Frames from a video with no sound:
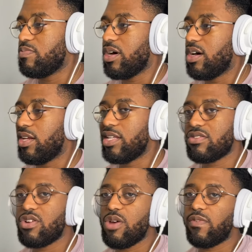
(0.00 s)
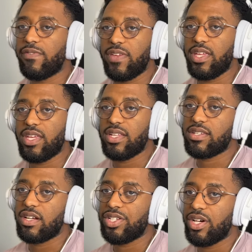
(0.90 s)
but let's not overthink it in
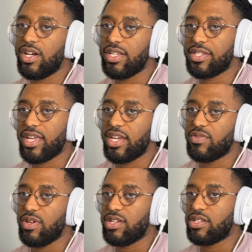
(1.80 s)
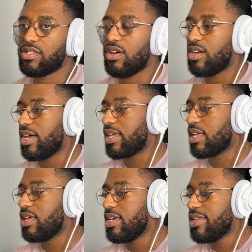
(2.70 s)
such an early stage where you start like
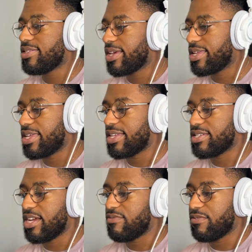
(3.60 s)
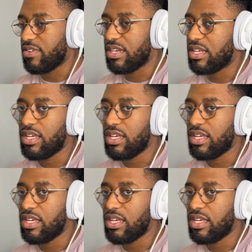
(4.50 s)
second guessing everything.